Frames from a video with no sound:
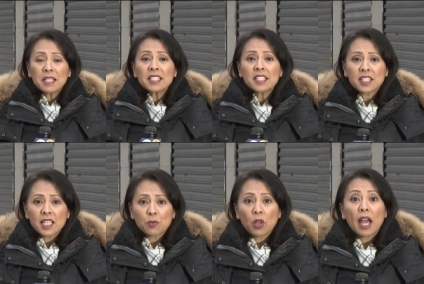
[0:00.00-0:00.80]

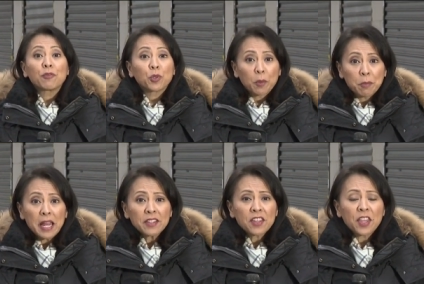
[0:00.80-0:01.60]
businesses will have to
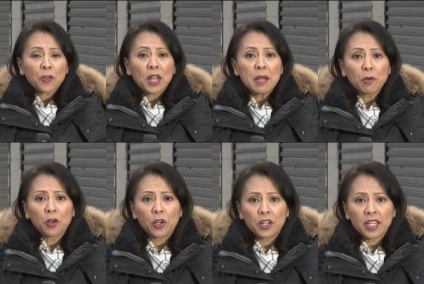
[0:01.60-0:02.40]
abandon their
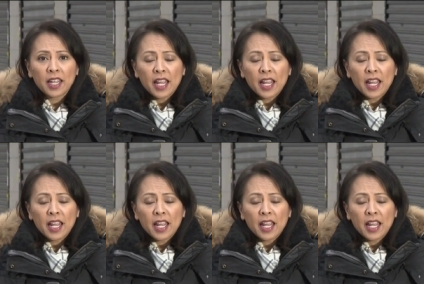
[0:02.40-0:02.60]
neighborhood.